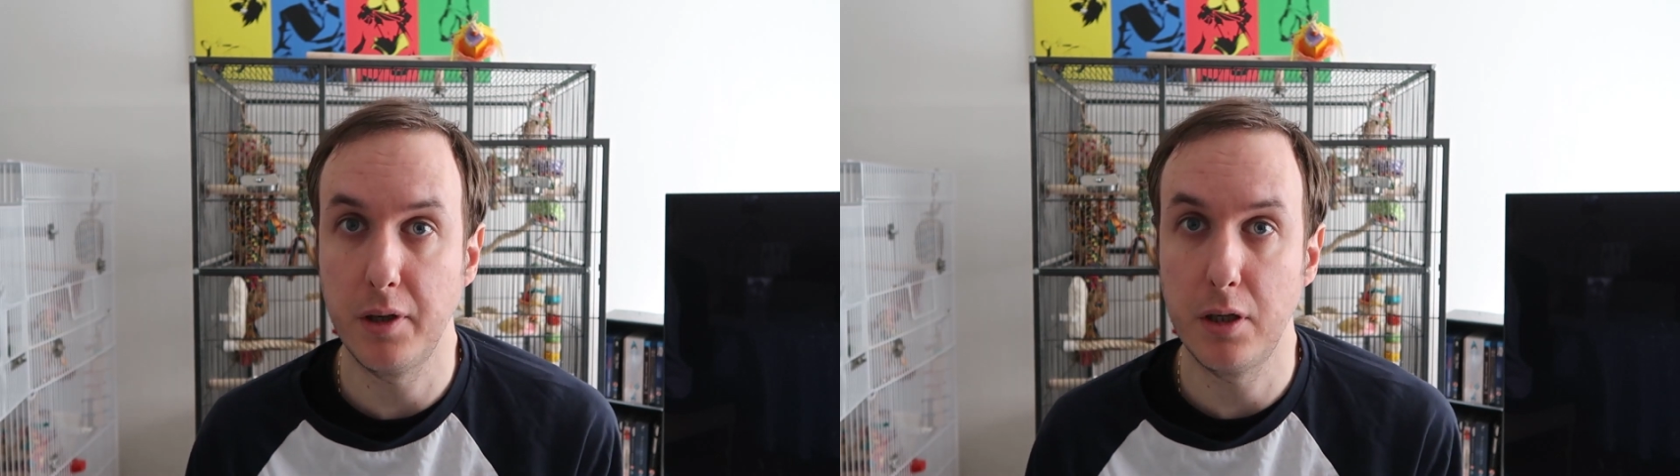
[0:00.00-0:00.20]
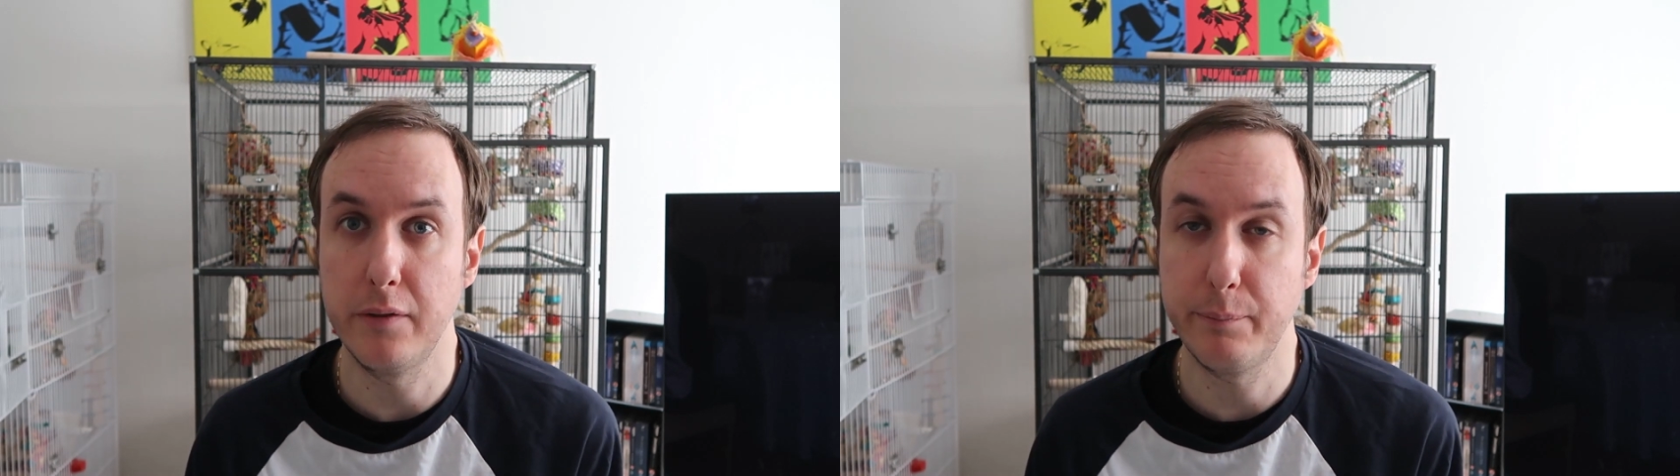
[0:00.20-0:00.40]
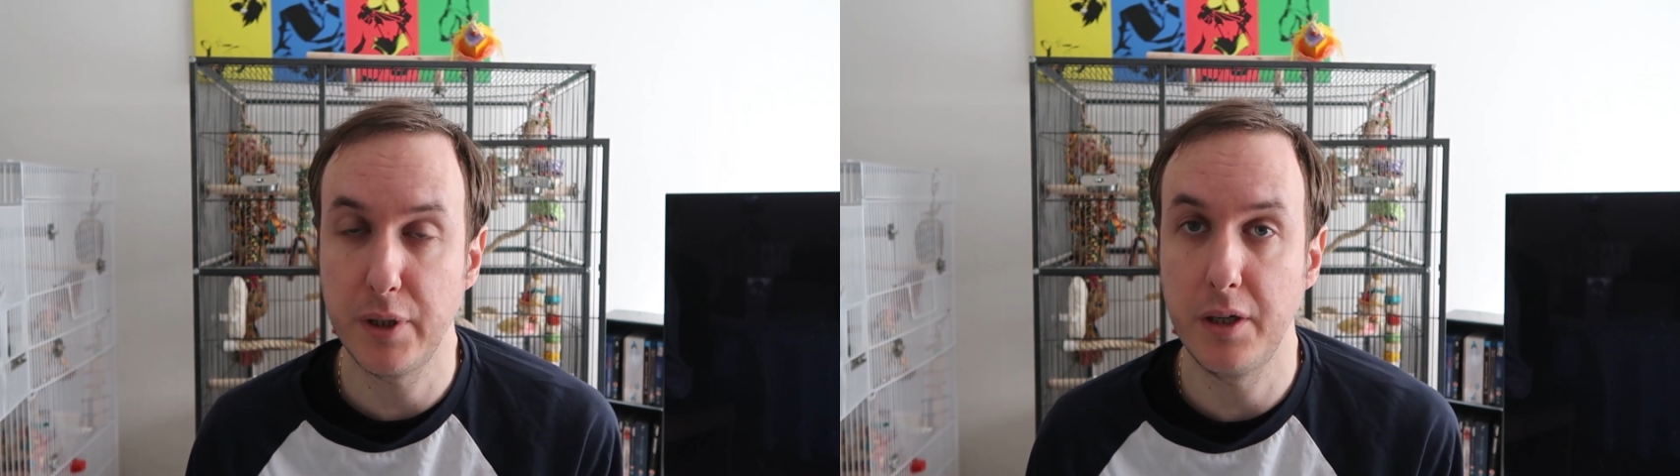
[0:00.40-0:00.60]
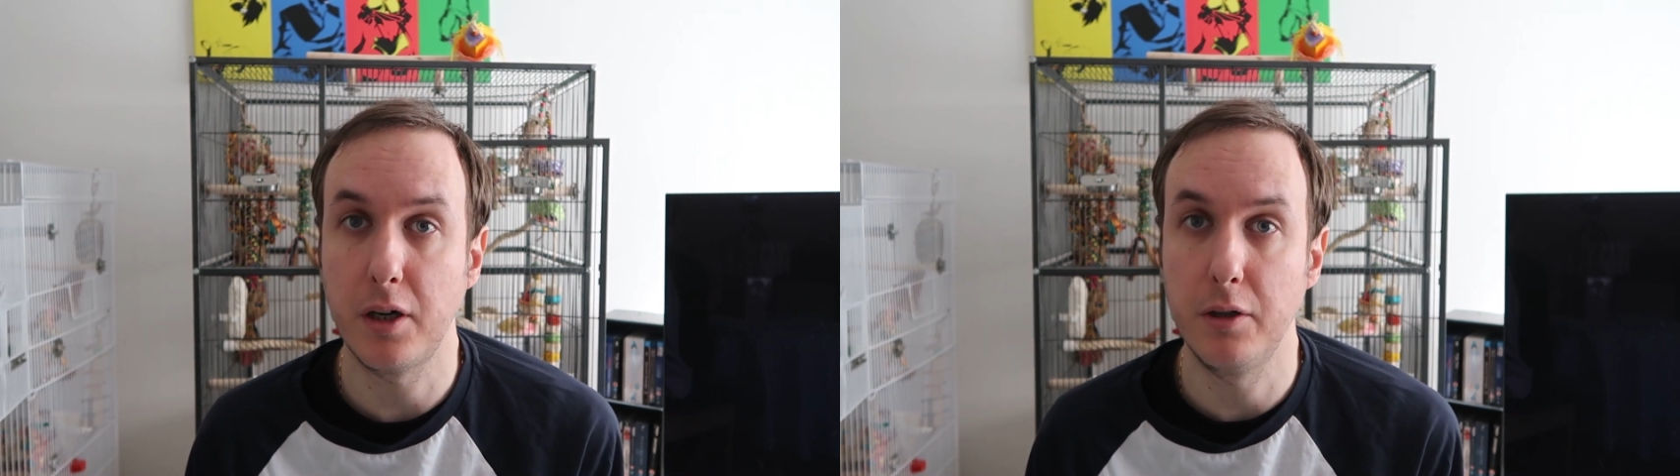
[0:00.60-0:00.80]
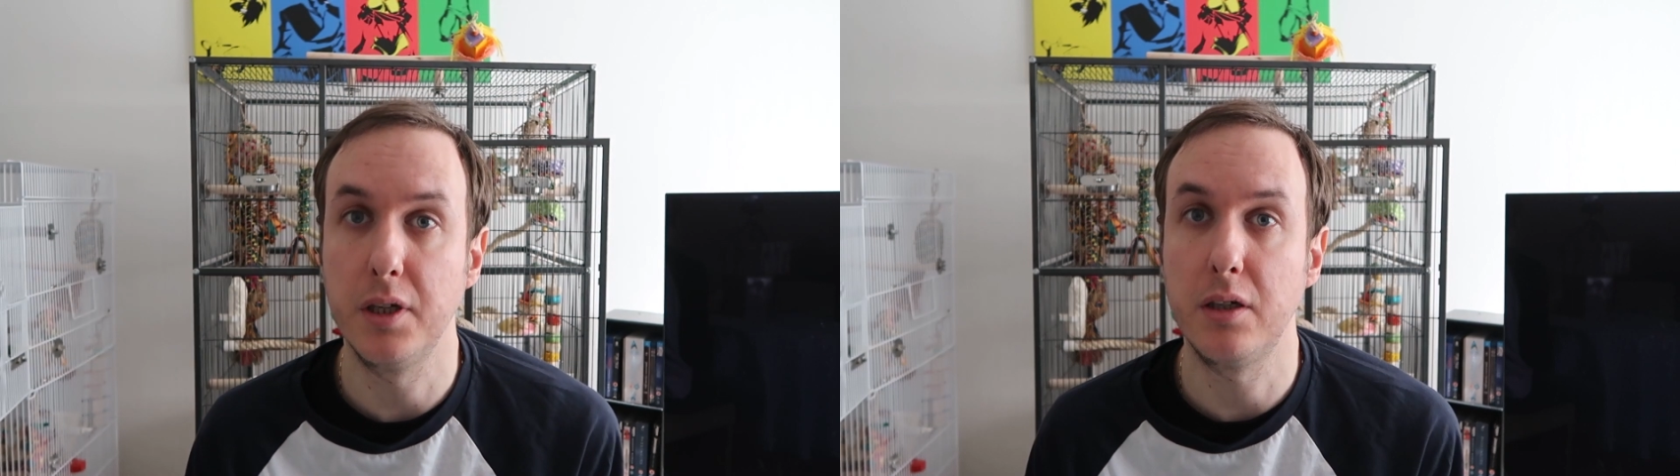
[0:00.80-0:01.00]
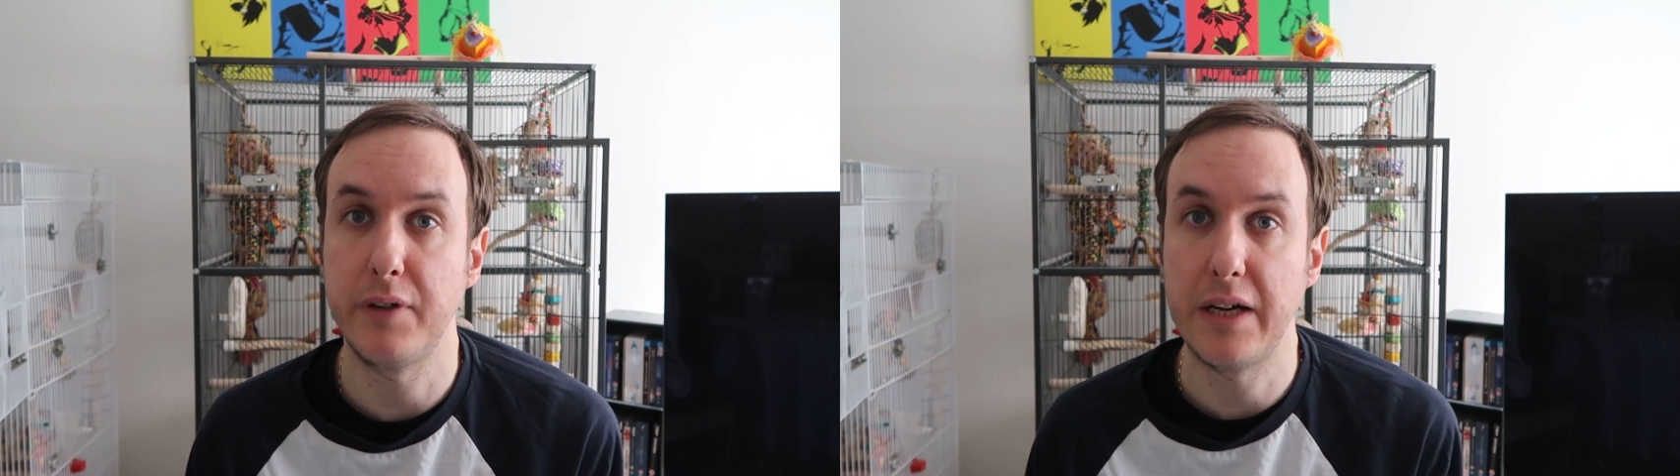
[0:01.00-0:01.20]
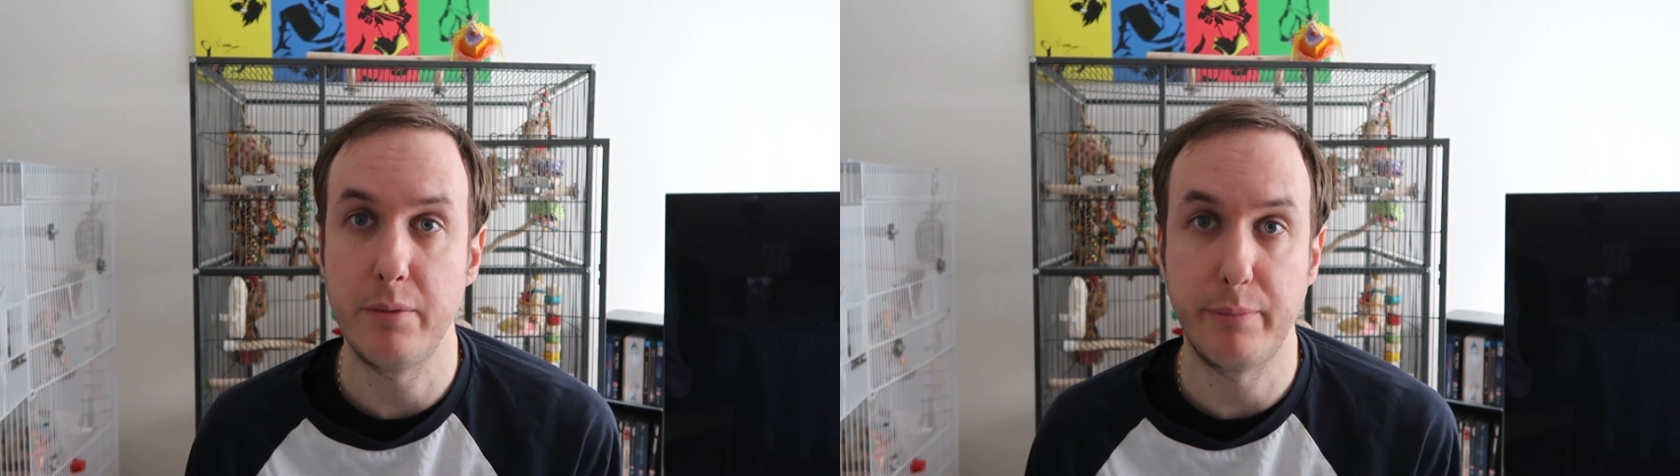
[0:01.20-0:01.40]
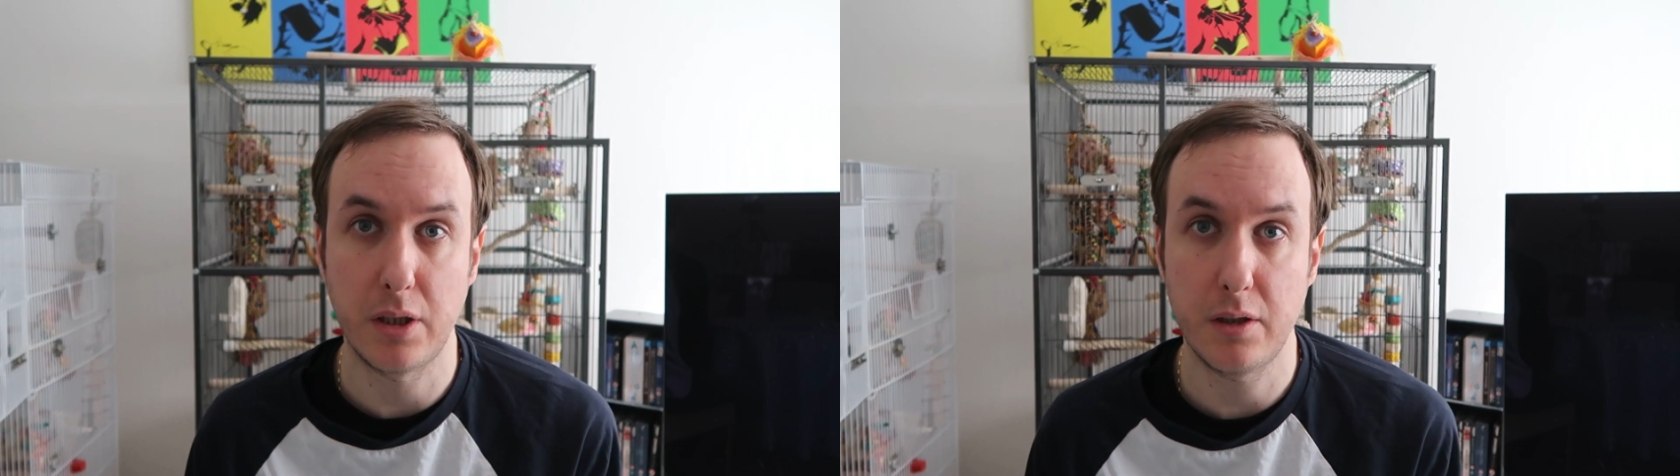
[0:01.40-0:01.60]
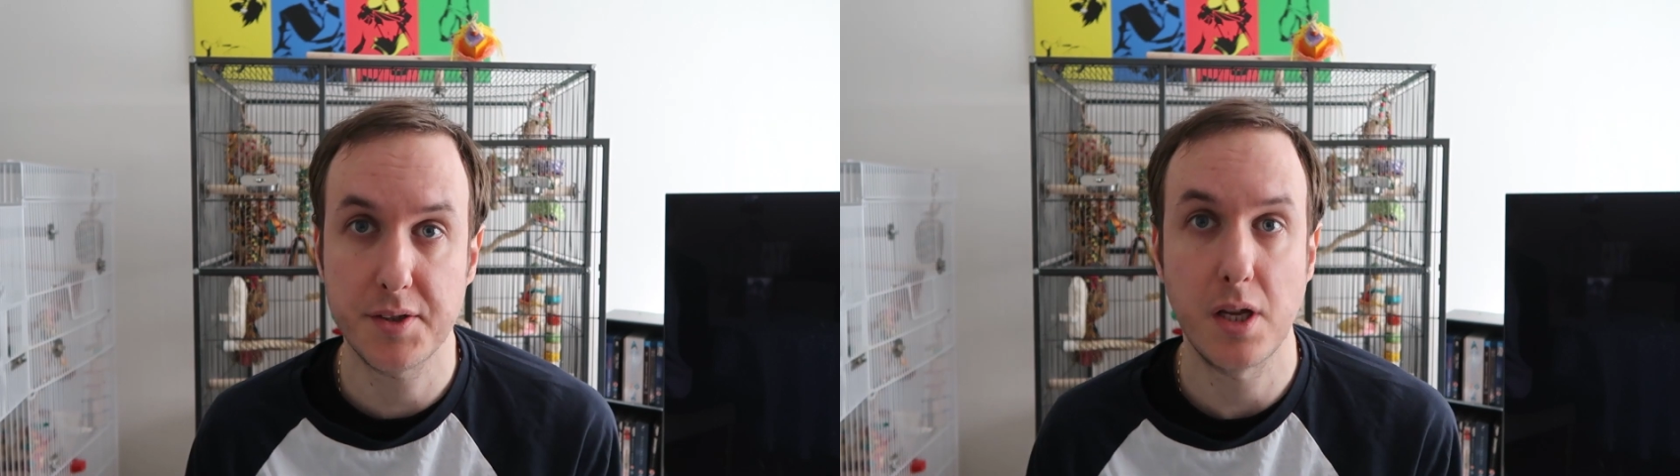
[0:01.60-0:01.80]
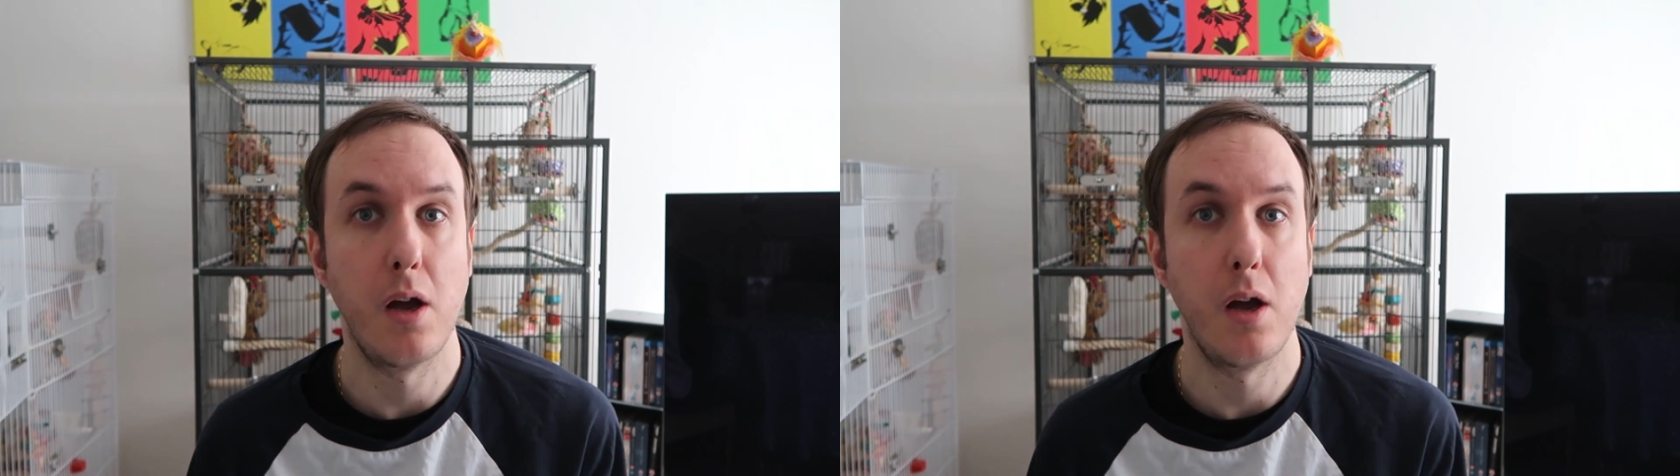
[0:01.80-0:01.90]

owner for having bars.